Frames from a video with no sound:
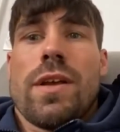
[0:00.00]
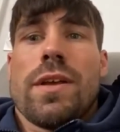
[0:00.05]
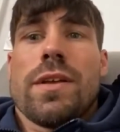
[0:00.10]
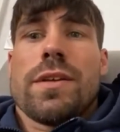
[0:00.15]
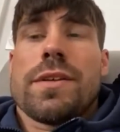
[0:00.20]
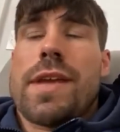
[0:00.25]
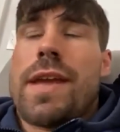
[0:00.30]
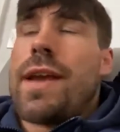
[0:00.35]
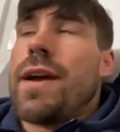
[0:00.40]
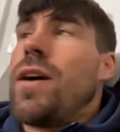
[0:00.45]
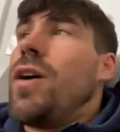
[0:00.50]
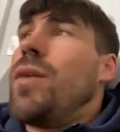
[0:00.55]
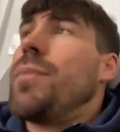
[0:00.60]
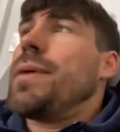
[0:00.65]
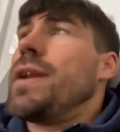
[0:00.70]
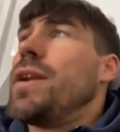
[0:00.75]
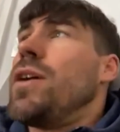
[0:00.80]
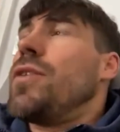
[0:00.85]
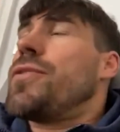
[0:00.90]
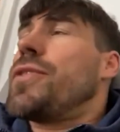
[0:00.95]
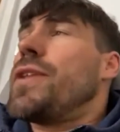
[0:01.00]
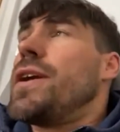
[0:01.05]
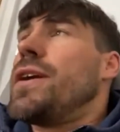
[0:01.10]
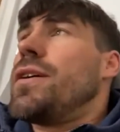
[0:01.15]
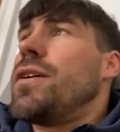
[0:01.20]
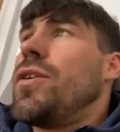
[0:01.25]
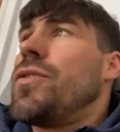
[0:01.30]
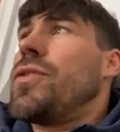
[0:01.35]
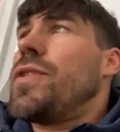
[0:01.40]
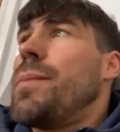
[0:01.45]
Yeah, I mean, I think
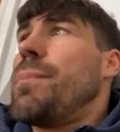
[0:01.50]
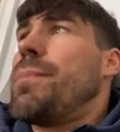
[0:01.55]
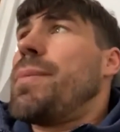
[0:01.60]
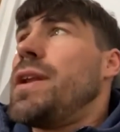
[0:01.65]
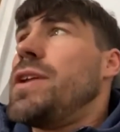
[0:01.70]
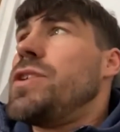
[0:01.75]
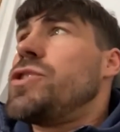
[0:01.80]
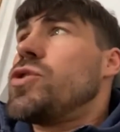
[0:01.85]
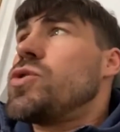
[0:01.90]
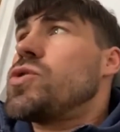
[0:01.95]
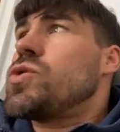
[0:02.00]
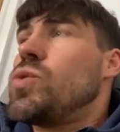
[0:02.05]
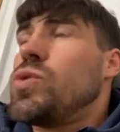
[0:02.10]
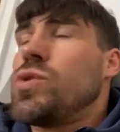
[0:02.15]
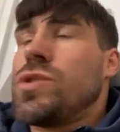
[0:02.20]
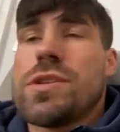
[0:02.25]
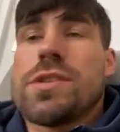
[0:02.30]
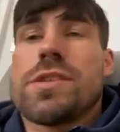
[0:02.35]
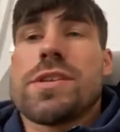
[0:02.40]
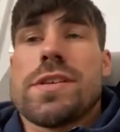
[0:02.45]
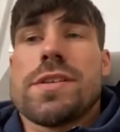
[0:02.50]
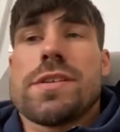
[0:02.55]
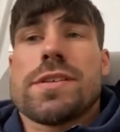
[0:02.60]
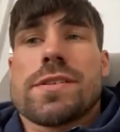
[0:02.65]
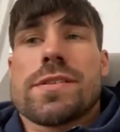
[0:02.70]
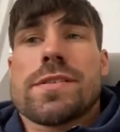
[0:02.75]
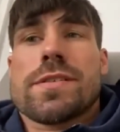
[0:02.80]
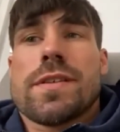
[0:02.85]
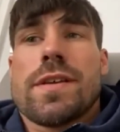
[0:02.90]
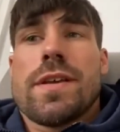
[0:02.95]
I think Billy Joe Saunders
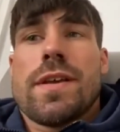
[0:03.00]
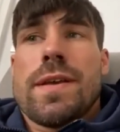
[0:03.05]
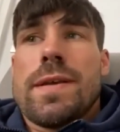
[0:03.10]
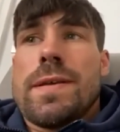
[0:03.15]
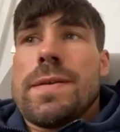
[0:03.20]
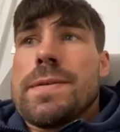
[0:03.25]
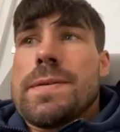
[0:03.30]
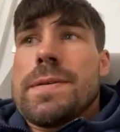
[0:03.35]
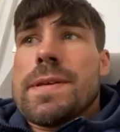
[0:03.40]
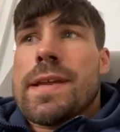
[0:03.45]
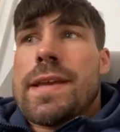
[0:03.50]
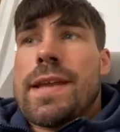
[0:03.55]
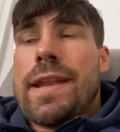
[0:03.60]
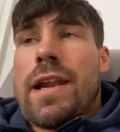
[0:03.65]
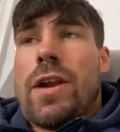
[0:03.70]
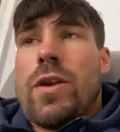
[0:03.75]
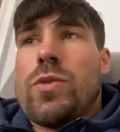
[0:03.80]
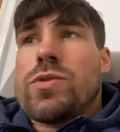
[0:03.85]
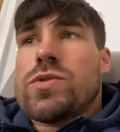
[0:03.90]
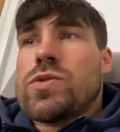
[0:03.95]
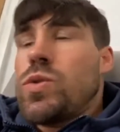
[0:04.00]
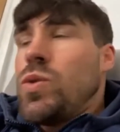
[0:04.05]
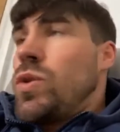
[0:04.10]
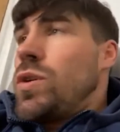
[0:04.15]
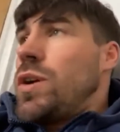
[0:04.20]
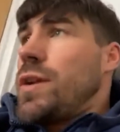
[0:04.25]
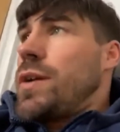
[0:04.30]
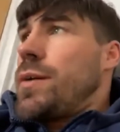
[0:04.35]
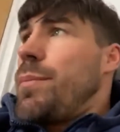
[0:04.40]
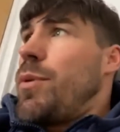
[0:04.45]
is Canelo sort
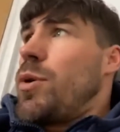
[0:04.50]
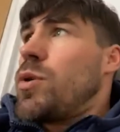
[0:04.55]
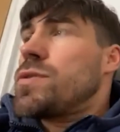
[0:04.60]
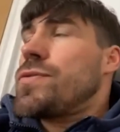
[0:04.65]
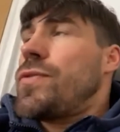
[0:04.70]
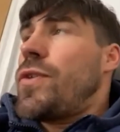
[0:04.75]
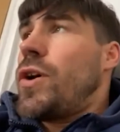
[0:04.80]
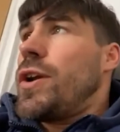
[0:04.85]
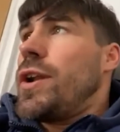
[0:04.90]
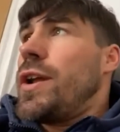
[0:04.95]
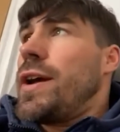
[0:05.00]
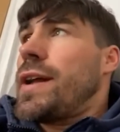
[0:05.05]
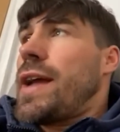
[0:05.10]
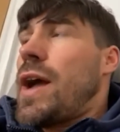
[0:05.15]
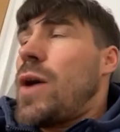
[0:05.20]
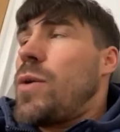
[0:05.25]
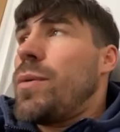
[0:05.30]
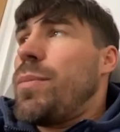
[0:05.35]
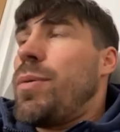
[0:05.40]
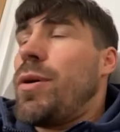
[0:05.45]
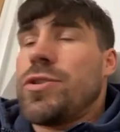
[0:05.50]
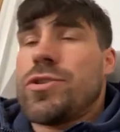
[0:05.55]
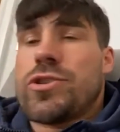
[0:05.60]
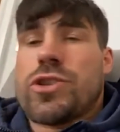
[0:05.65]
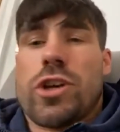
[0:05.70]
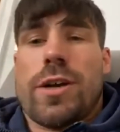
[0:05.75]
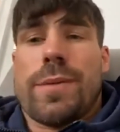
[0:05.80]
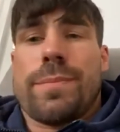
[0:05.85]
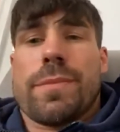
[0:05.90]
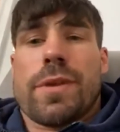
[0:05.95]
of like a box fighter, counter
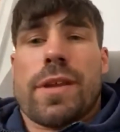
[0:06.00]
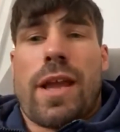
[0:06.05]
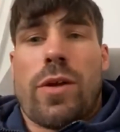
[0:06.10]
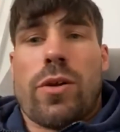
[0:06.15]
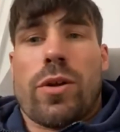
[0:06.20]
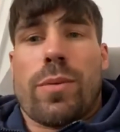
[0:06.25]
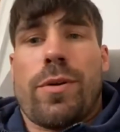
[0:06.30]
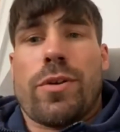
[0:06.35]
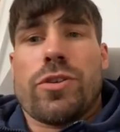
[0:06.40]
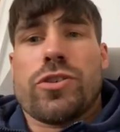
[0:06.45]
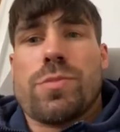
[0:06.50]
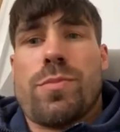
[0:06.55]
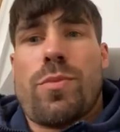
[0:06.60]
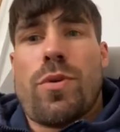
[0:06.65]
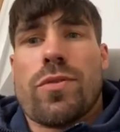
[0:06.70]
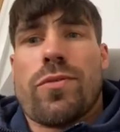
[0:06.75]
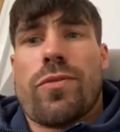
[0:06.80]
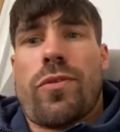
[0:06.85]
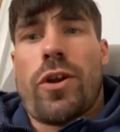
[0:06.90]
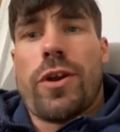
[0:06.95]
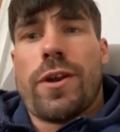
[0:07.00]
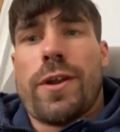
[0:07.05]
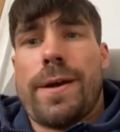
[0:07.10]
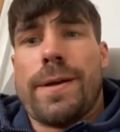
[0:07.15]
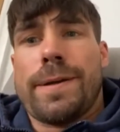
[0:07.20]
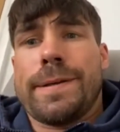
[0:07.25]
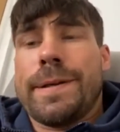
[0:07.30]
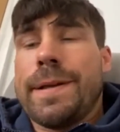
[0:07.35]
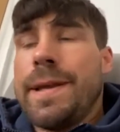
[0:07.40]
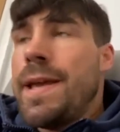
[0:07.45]
puncher, counter puncher, box
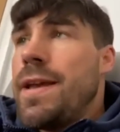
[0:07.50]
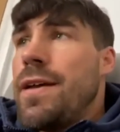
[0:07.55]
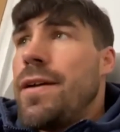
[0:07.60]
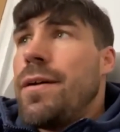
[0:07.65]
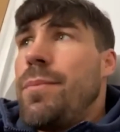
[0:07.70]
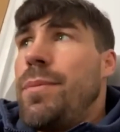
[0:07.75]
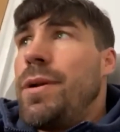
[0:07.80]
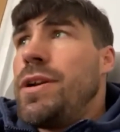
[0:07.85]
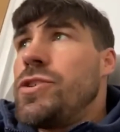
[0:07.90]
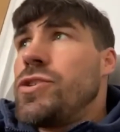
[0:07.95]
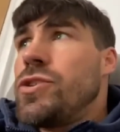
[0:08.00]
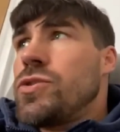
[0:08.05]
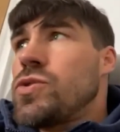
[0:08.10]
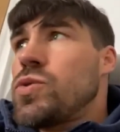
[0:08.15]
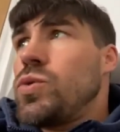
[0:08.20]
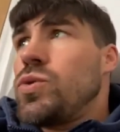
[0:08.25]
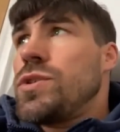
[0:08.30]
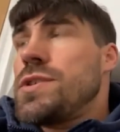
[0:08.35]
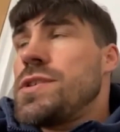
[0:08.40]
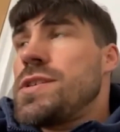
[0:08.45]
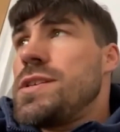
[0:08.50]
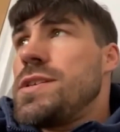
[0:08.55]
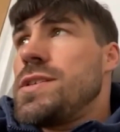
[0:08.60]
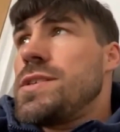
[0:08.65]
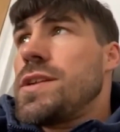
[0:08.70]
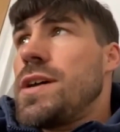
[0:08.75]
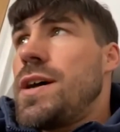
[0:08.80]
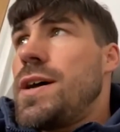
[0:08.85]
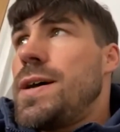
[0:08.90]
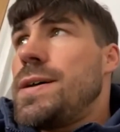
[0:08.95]
fighter, and Billy Joe Saunders is
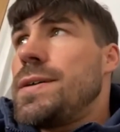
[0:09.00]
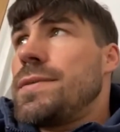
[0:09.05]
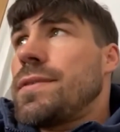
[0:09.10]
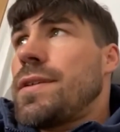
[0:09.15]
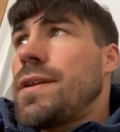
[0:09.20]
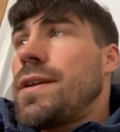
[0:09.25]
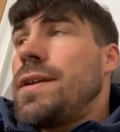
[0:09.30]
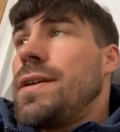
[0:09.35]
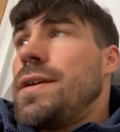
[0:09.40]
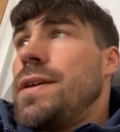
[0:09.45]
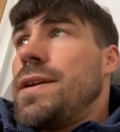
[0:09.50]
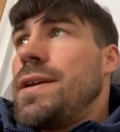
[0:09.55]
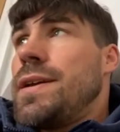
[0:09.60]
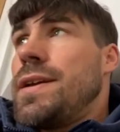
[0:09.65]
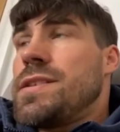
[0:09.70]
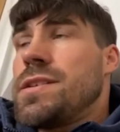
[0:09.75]
uh, is